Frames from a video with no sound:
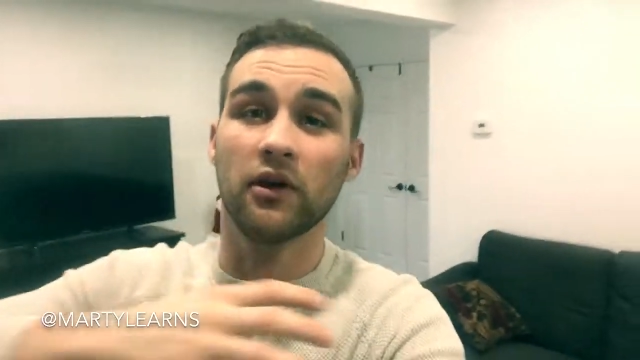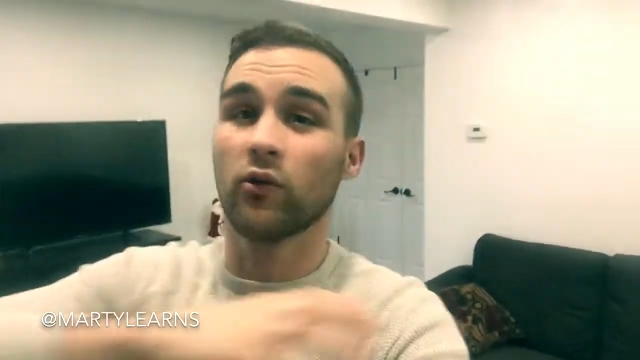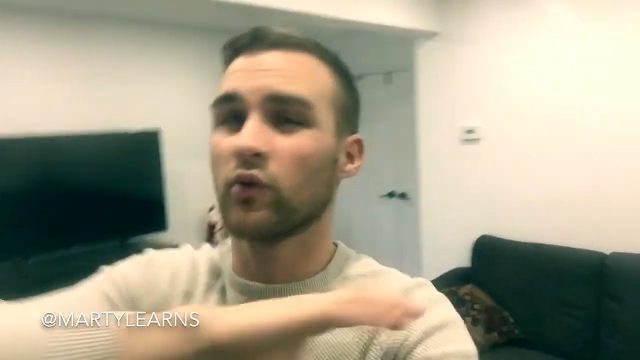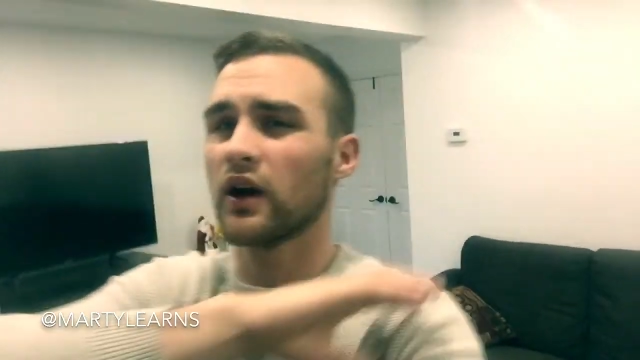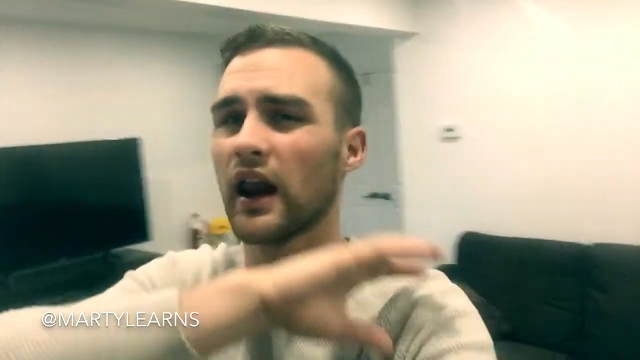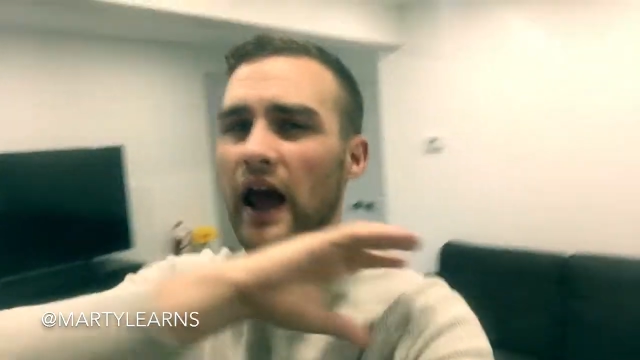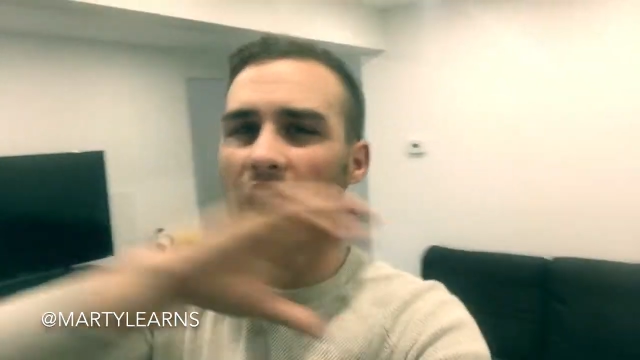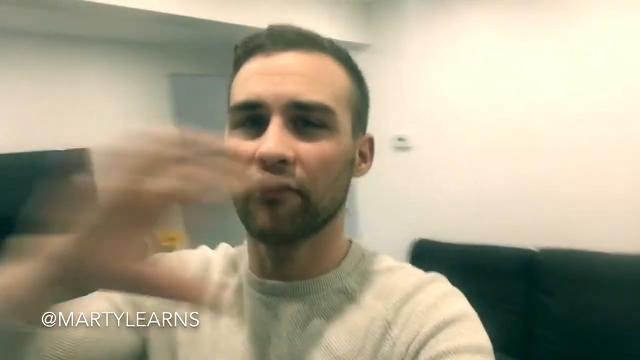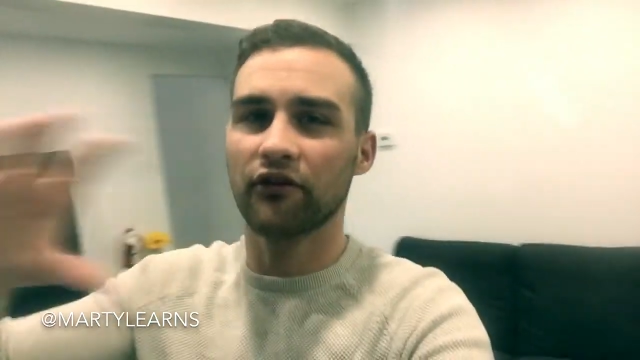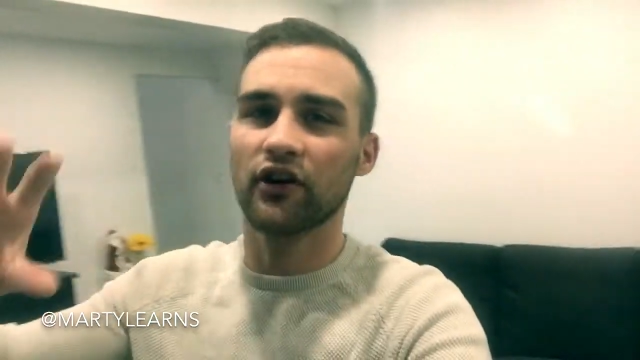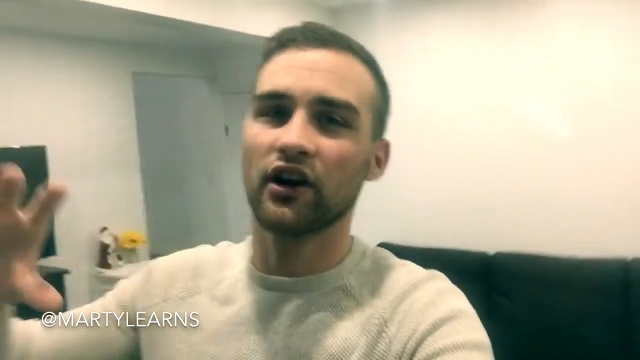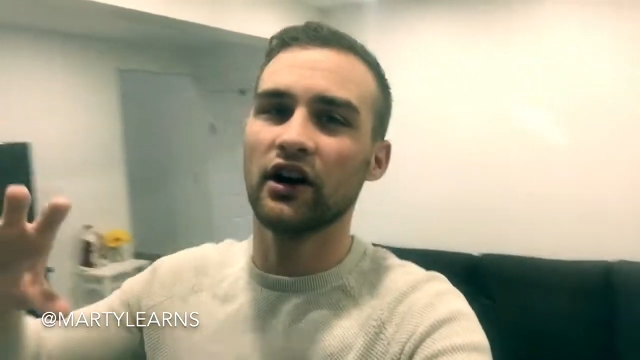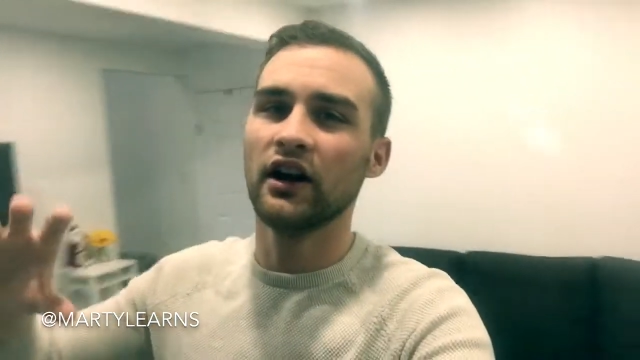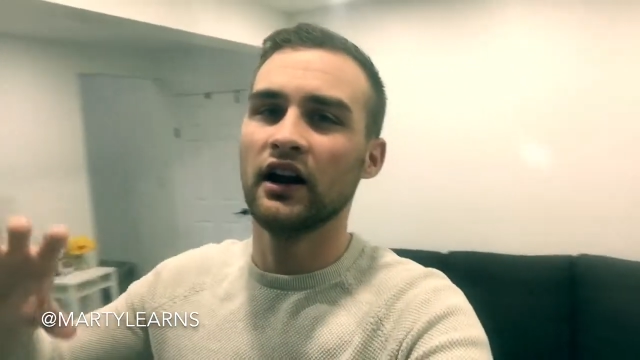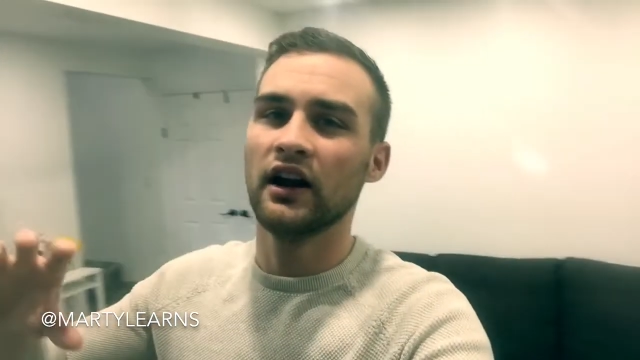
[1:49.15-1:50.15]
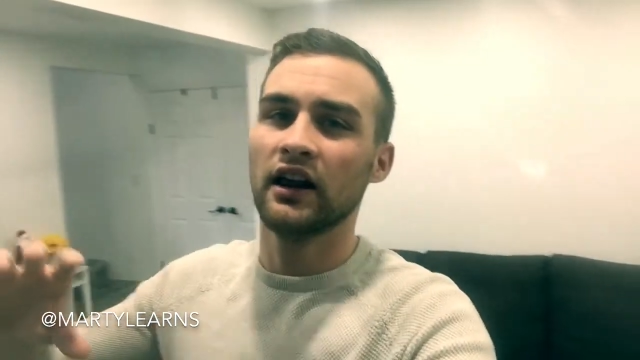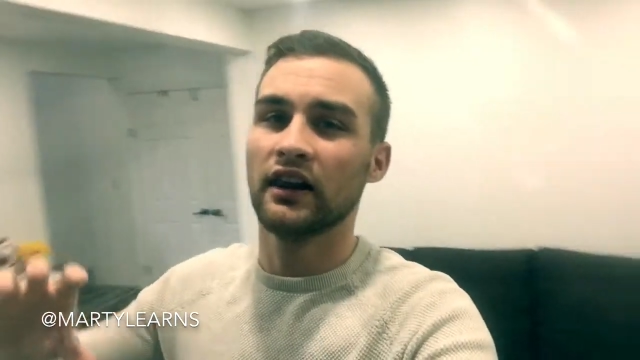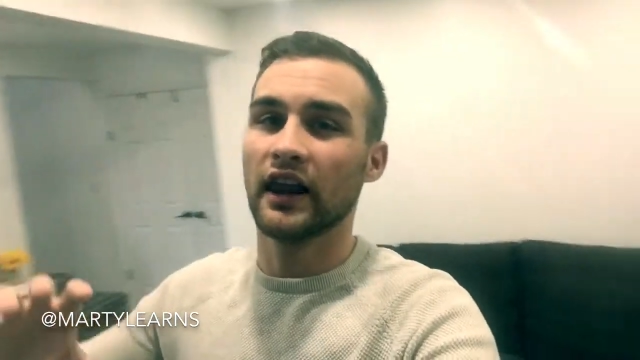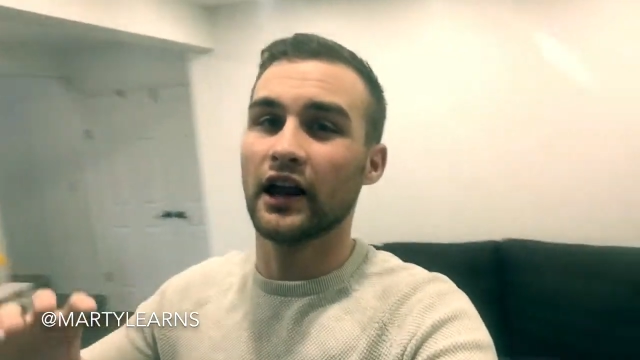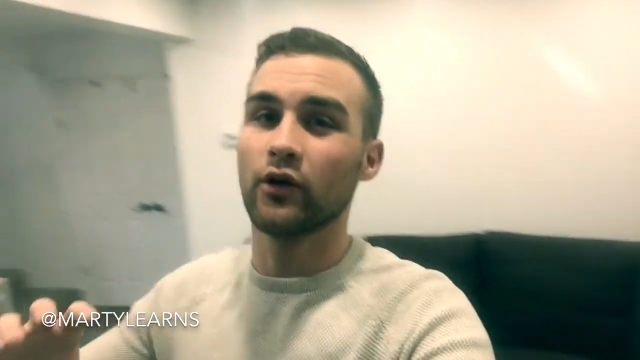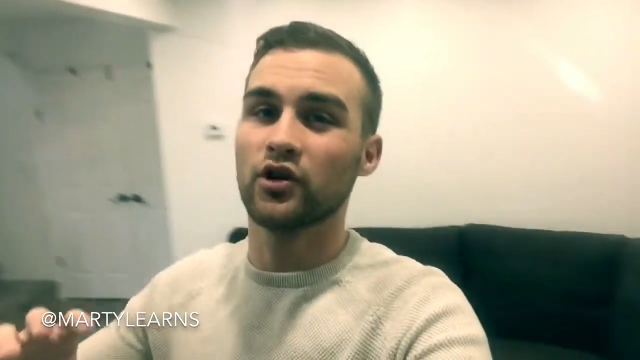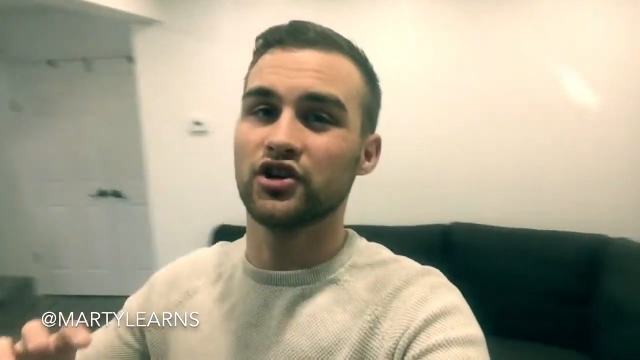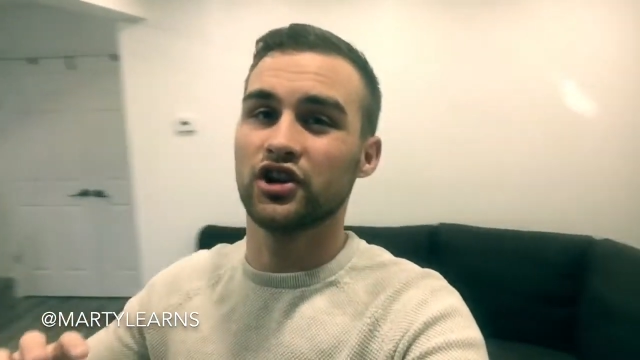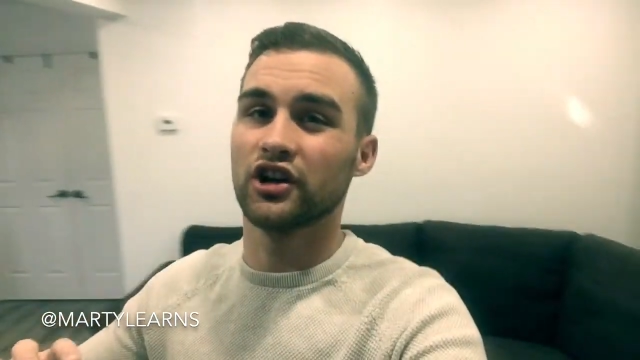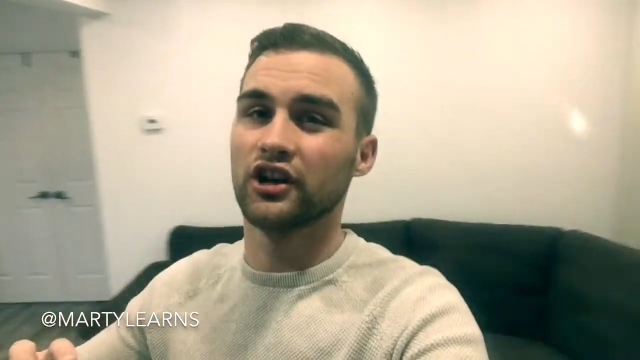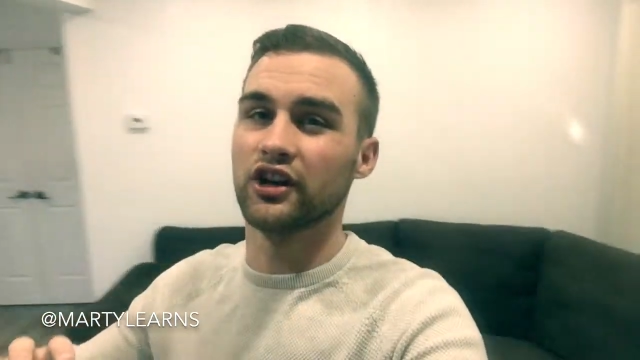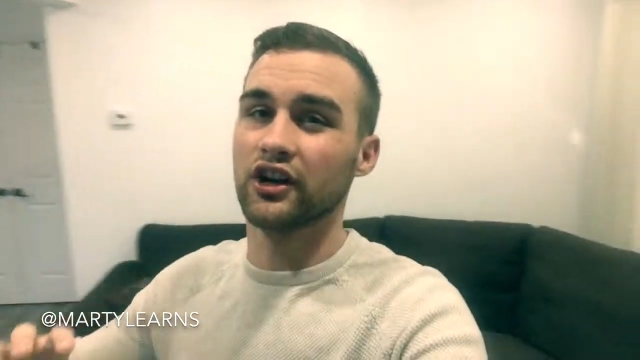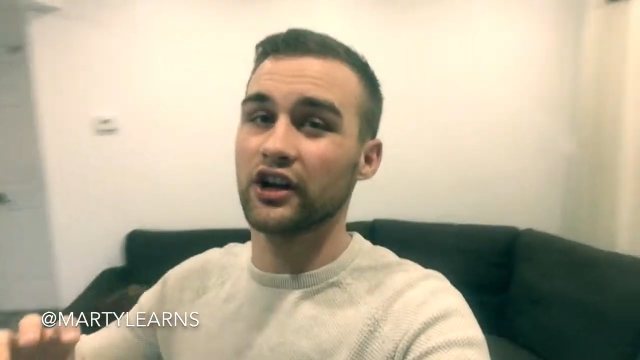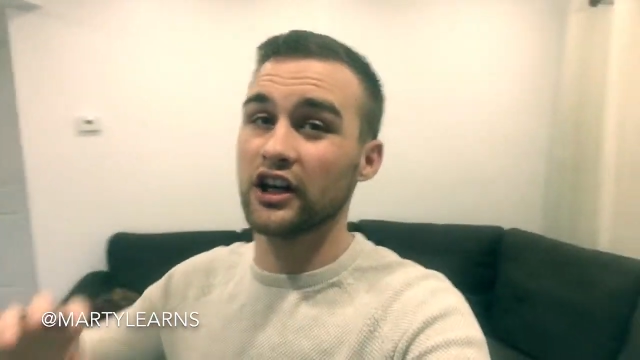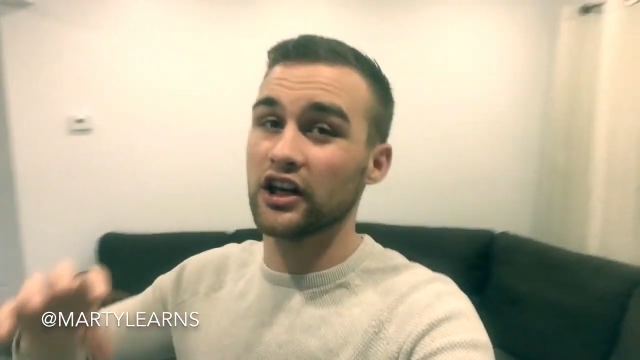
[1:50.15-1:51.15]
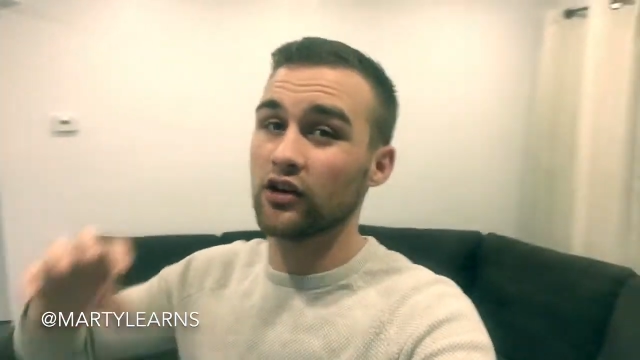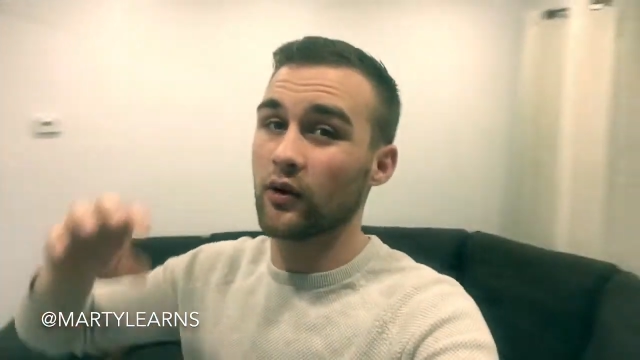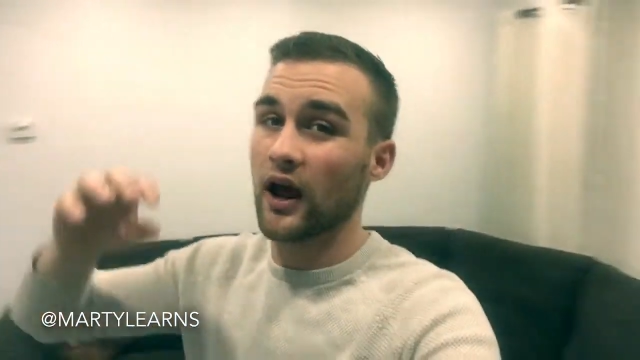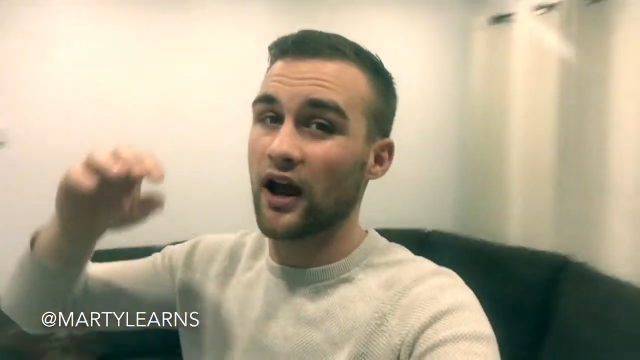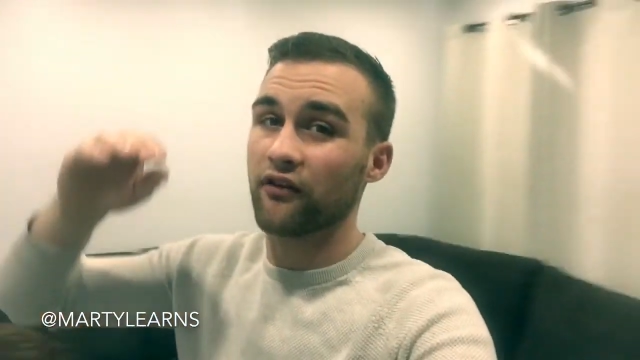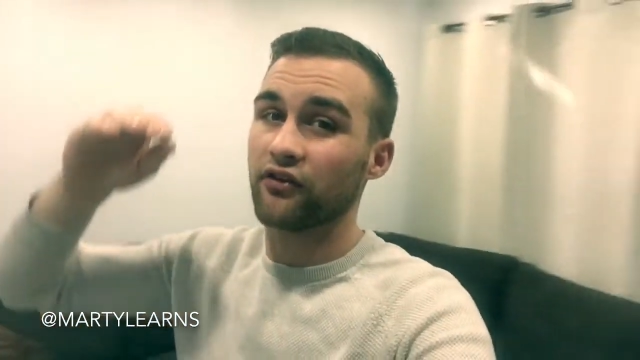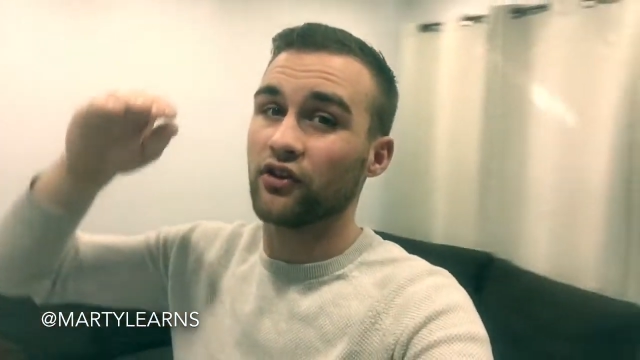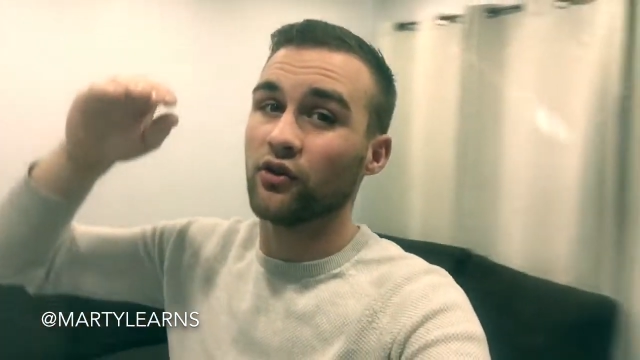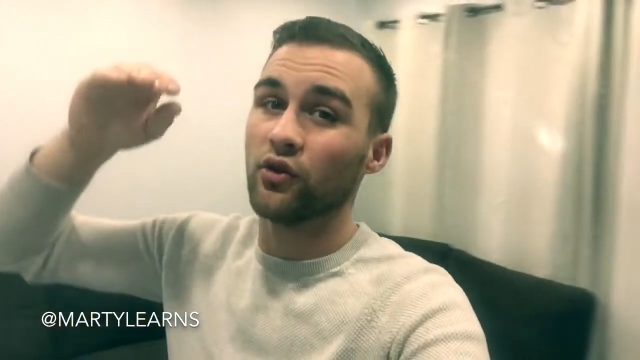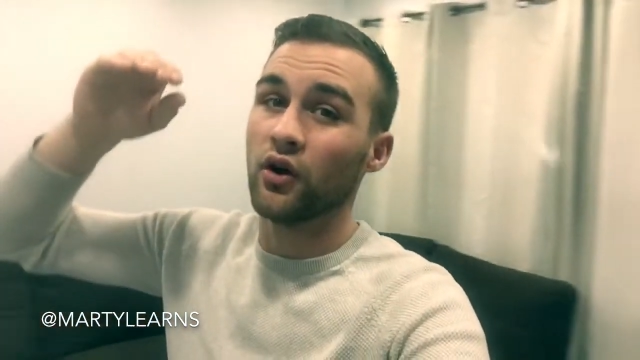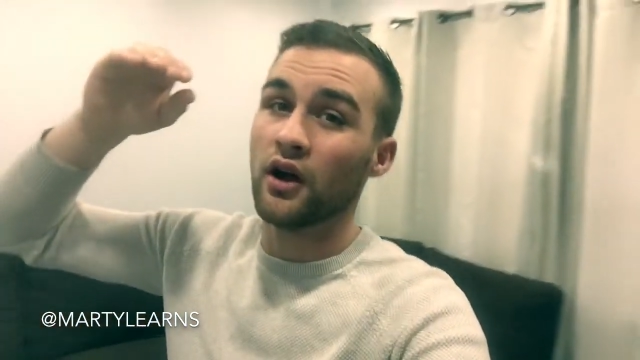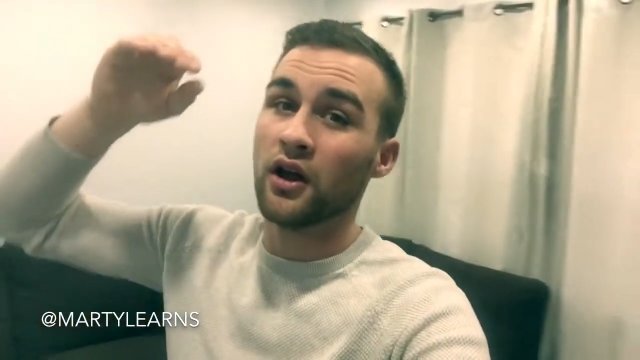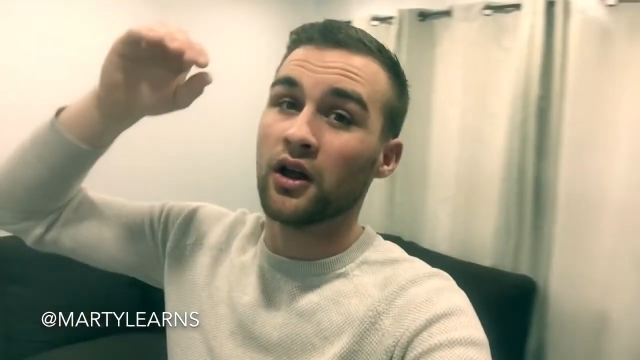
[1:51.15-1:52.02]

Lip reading: Whatever language you're learning, you have to